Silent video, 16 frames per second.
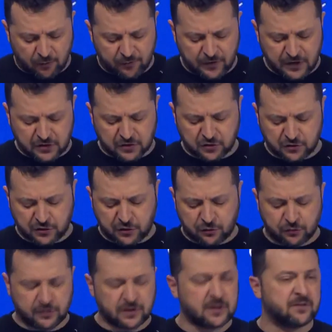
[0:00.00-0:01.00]
of national
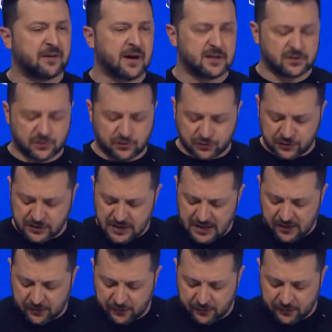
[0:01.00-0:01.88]
security advisors